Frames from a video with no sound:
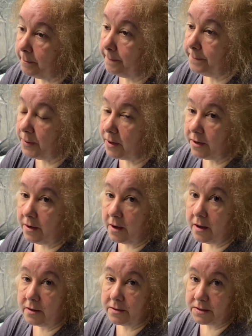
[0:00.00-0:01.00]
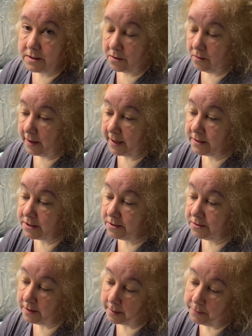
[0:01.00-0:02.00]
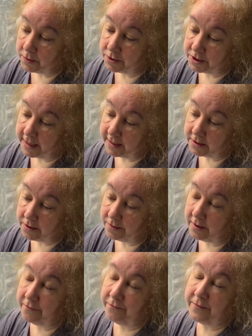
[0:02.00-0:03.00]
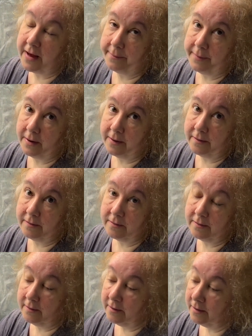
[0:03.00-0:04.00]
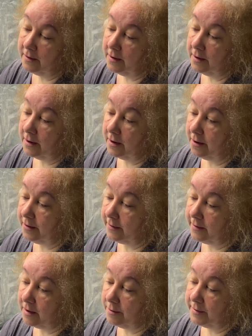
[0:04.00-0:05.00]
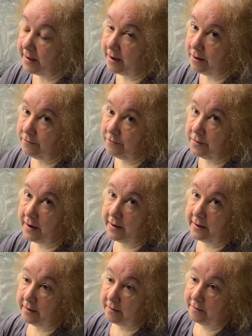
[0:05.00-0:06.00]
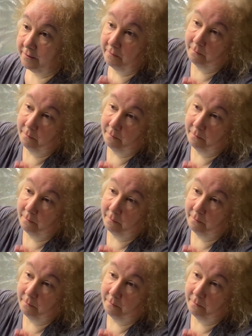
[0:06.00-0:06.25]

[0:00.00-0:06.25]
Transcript: putting your heart and soul into a project. You think fabulous, only to come down and find it's